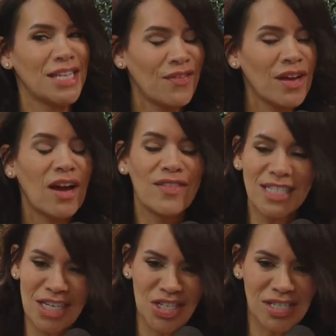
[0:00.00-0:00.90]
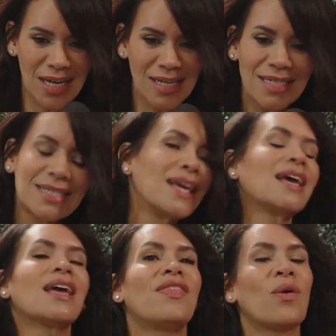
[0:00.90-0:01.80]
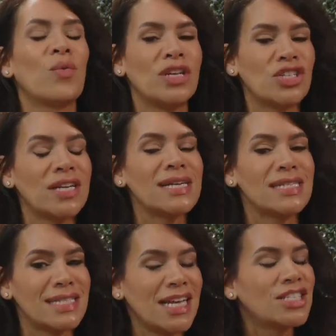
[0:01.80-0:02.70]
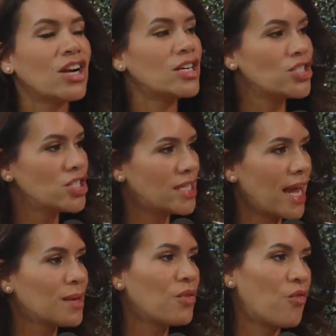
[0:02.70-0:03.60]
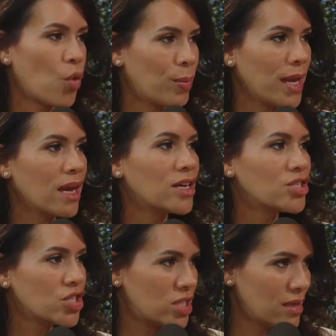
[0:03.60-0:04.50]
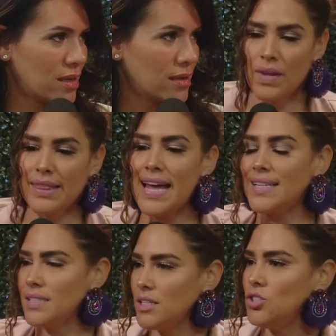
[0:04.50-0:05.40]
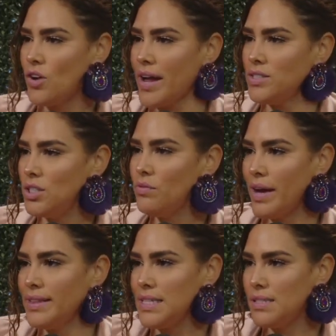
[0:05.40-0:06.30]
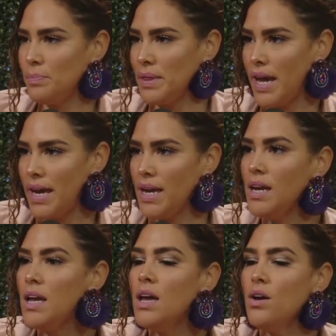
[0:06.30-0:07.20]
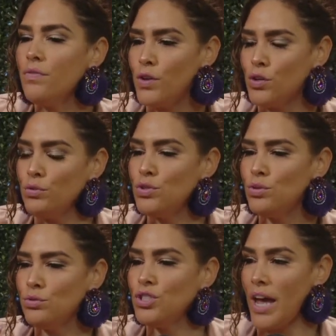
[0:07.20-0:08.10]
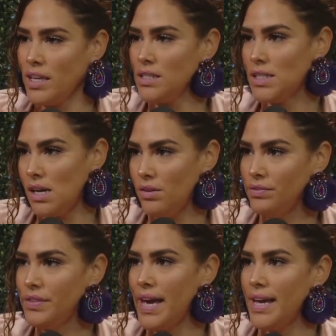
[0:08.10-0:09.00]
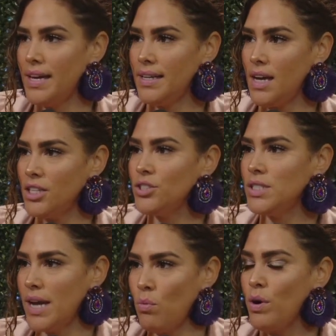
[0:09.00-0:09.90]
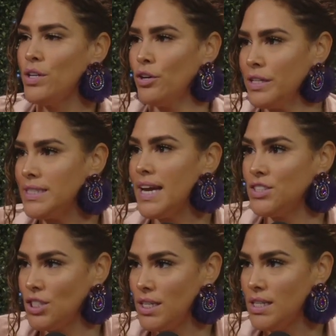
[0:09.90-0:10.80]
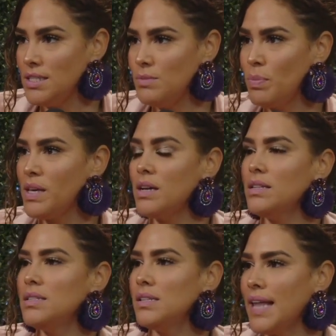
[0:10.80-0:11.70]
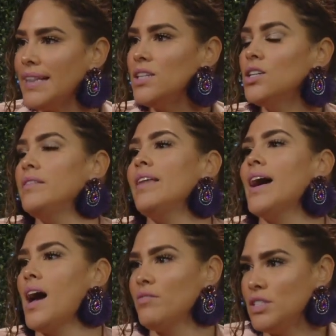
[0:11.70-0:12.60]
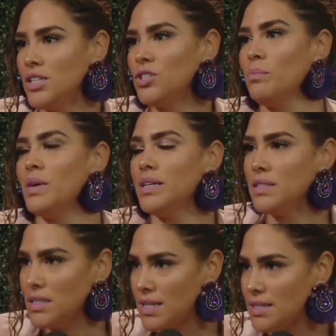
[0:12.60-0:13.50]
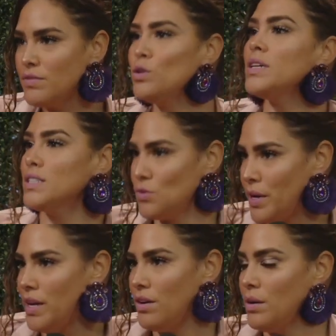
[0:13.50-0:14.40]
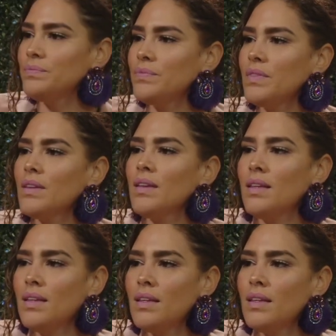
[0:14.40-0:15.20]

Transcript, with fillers: Stephen Covey teaches us that we should seek to understand before being understood. That's a strategy, right? That's a play for you to check yourself and understand what your intention is because the likelihood of that conversation being successful is greater. It's okay.